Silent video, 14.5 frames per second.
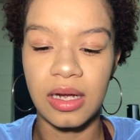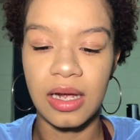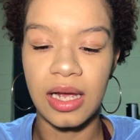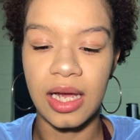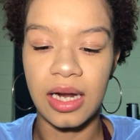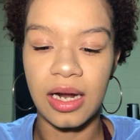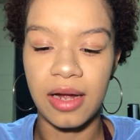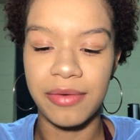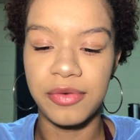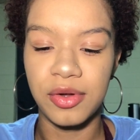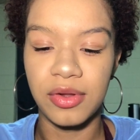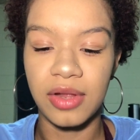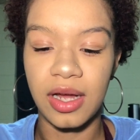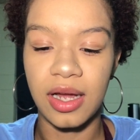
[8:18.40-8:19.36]
And I
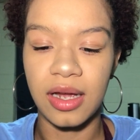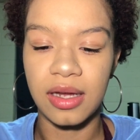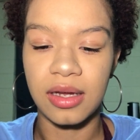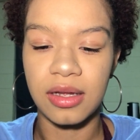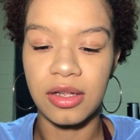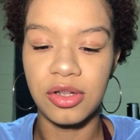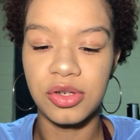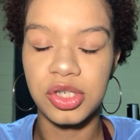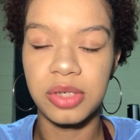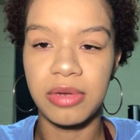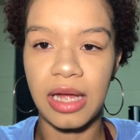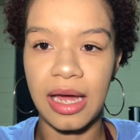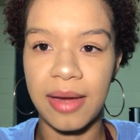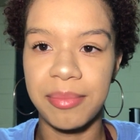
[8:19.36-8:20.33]
feel like you
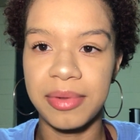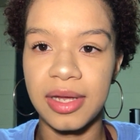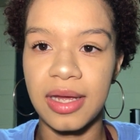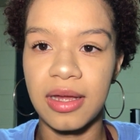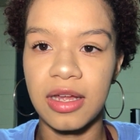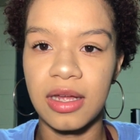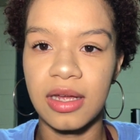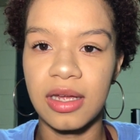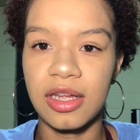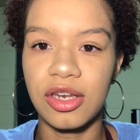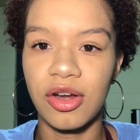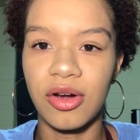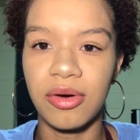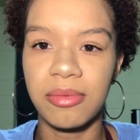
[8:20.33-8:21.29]
should be happy
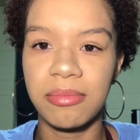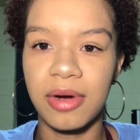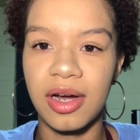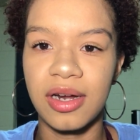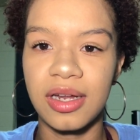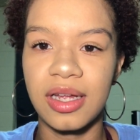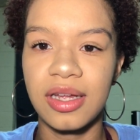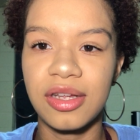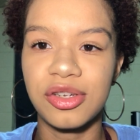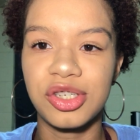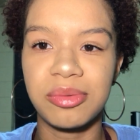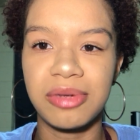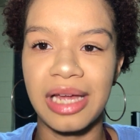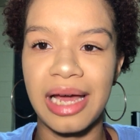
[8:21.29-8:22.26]
in your own body. You
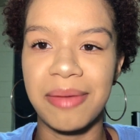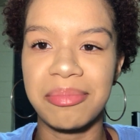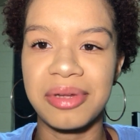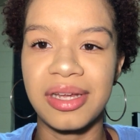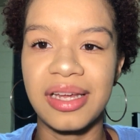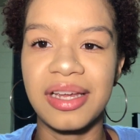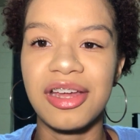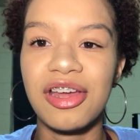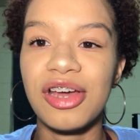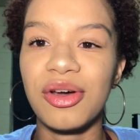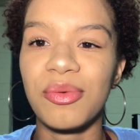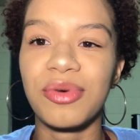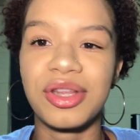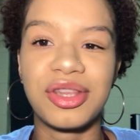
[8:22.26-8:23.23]
should be happy
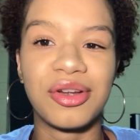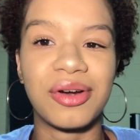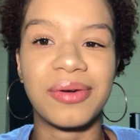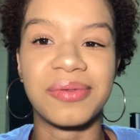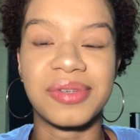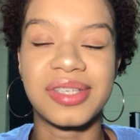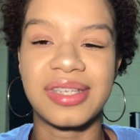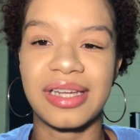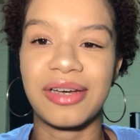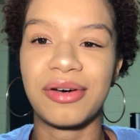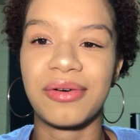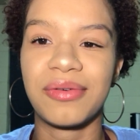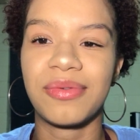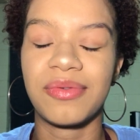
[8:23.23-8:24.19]
with your own
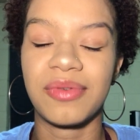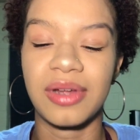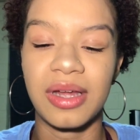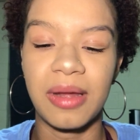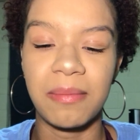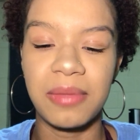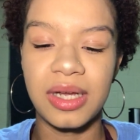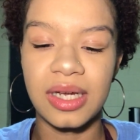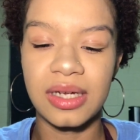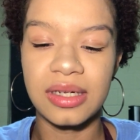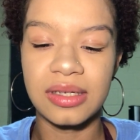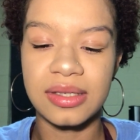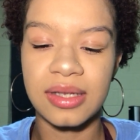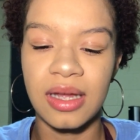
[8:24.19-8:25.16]
self,
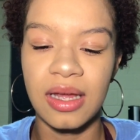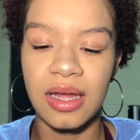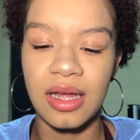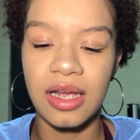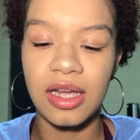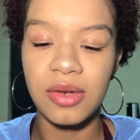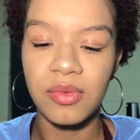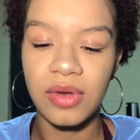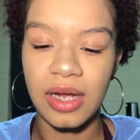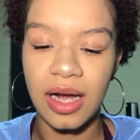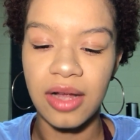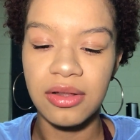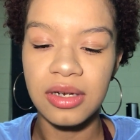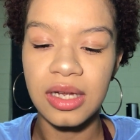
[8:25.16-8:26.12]
because in
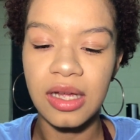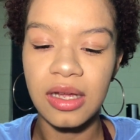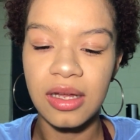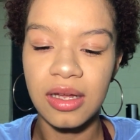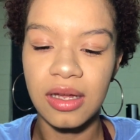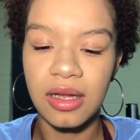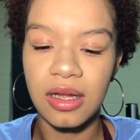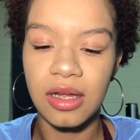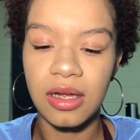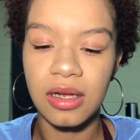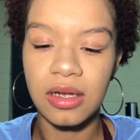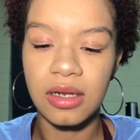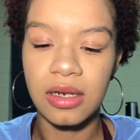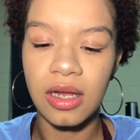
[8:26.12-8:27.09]
reality,
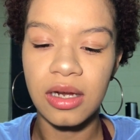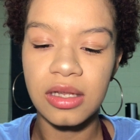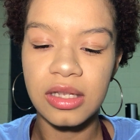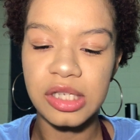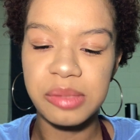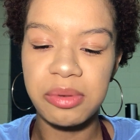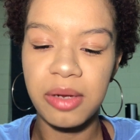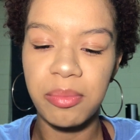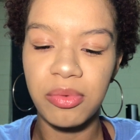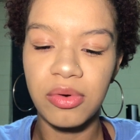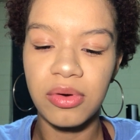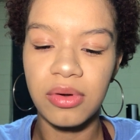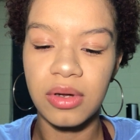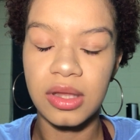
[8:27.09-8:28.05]
none of these
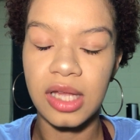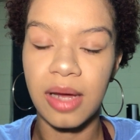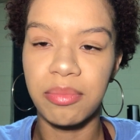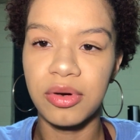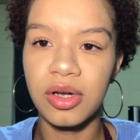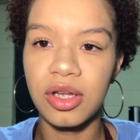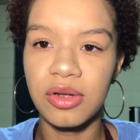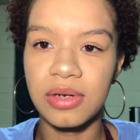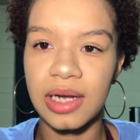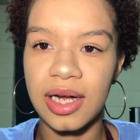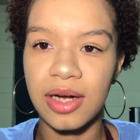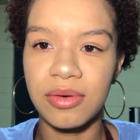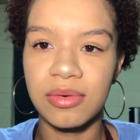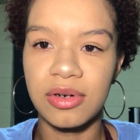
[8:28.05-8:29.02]
people that put you
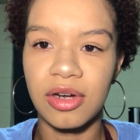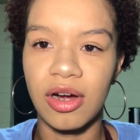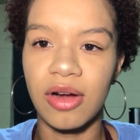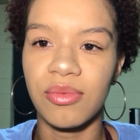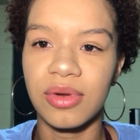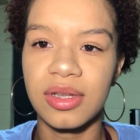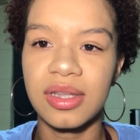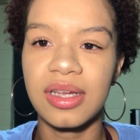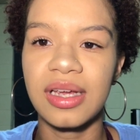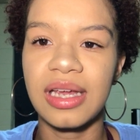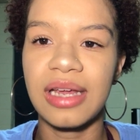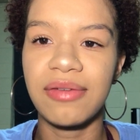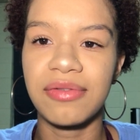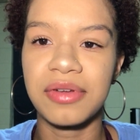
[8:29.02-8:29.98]
down are really